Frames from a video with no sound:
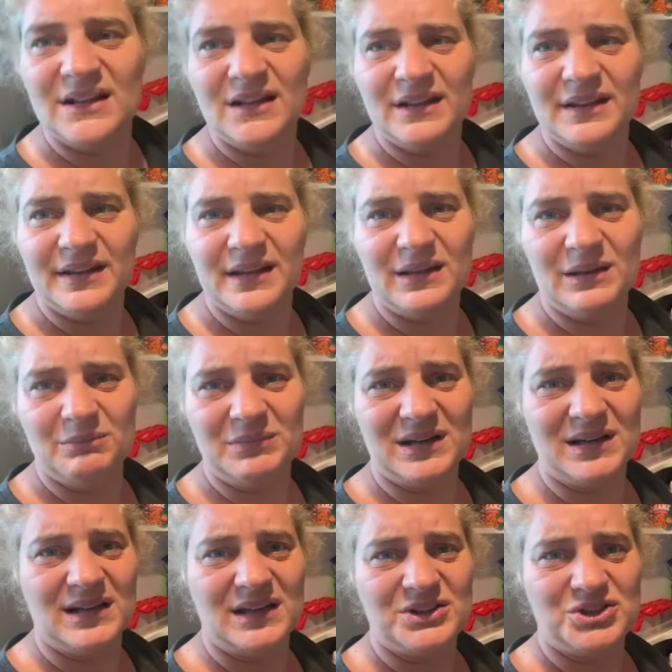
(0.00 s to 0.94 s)
the
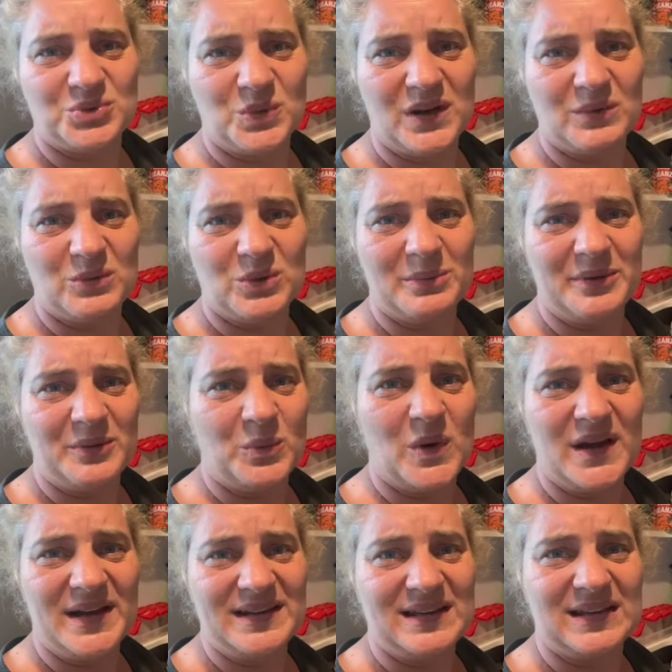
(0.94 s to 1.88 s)
middle-aged white woman
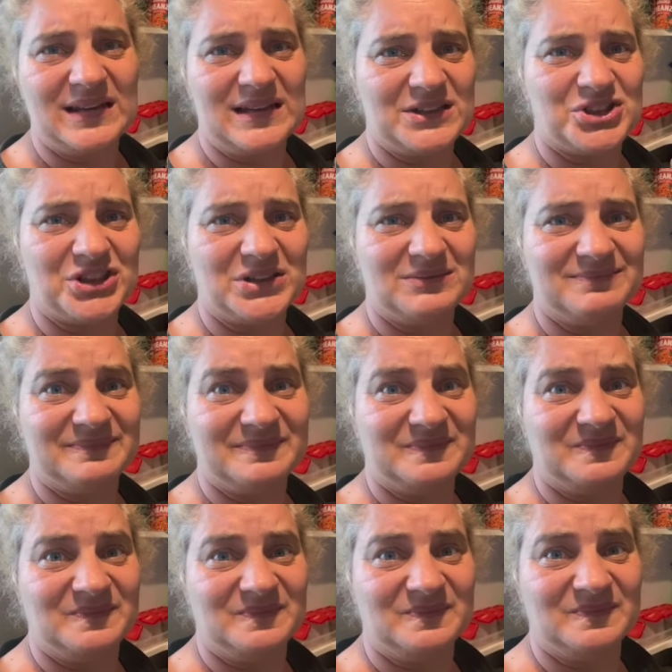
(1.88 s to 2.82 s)
wine collection.
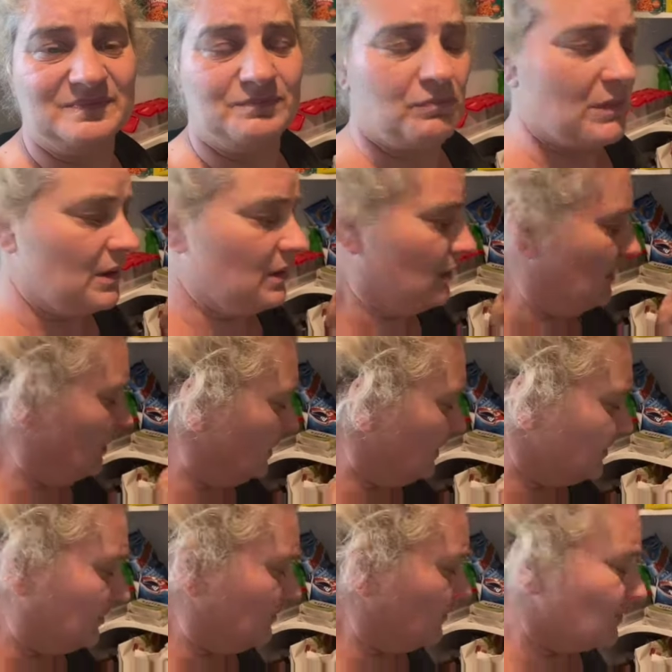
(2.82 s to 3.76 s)
I
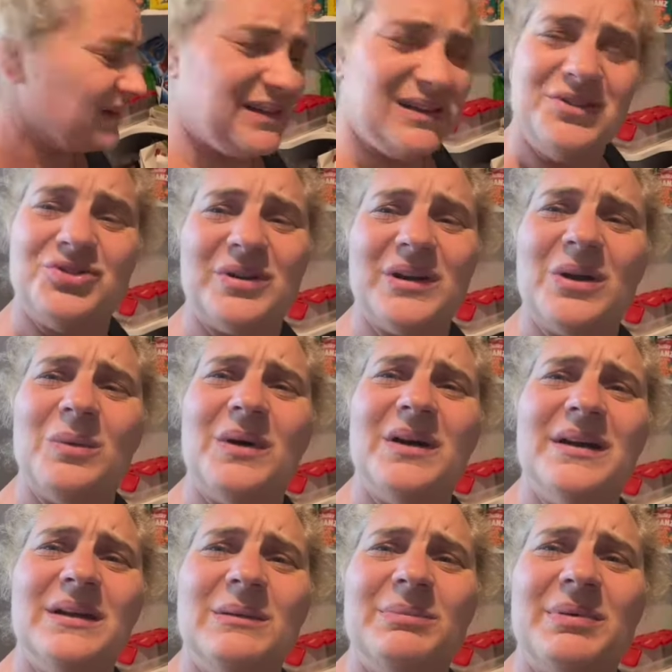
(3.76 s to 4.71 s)
don't really drink
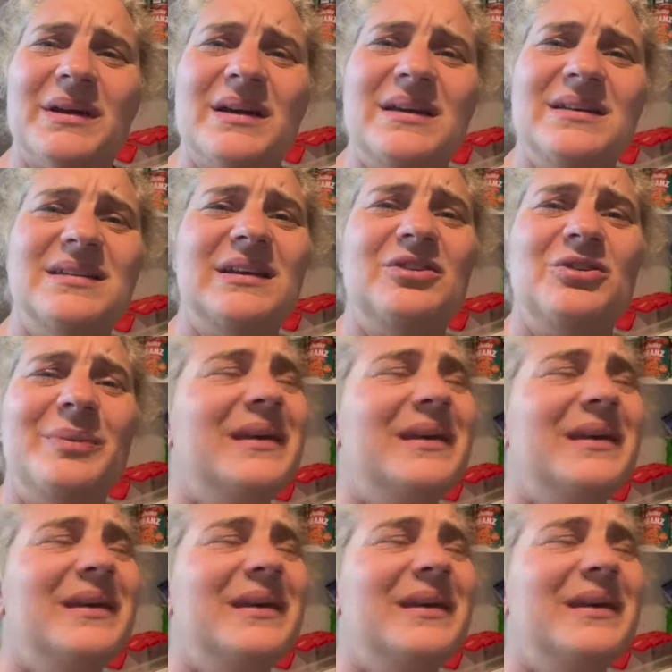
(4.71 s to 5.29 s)
wine, but I tend to be